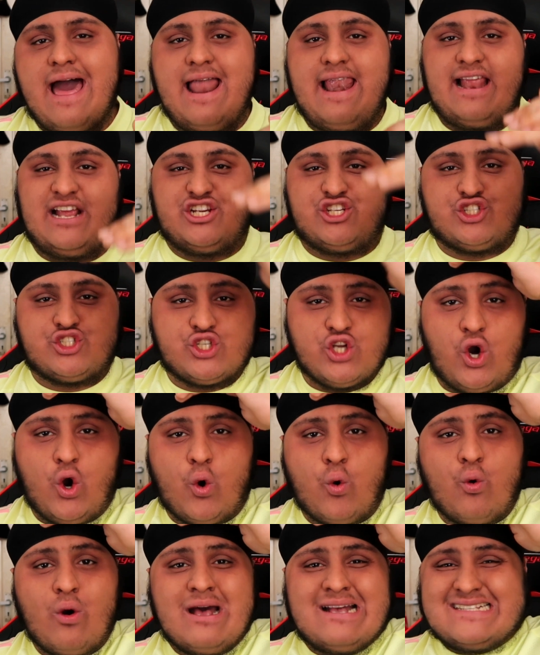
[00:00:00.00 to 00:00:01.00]
and let's
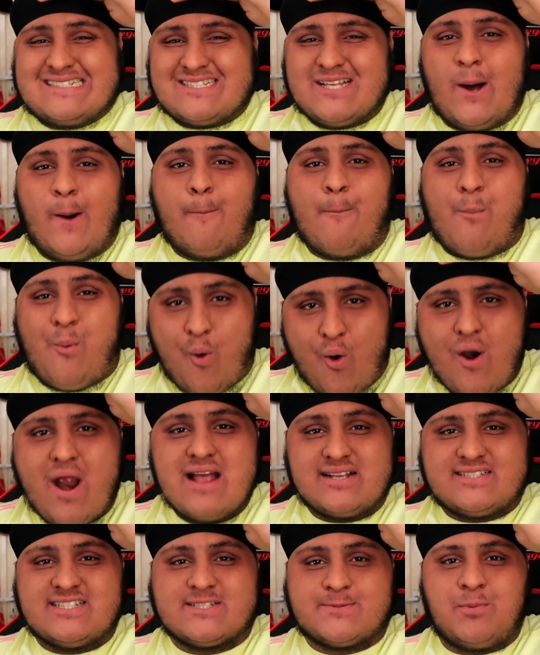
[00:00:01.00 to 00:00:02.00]
show some
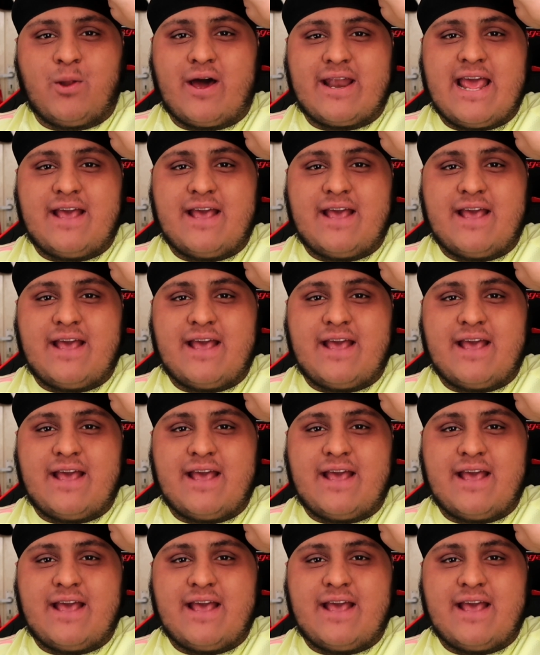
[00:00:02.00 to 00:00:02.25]
presence, blood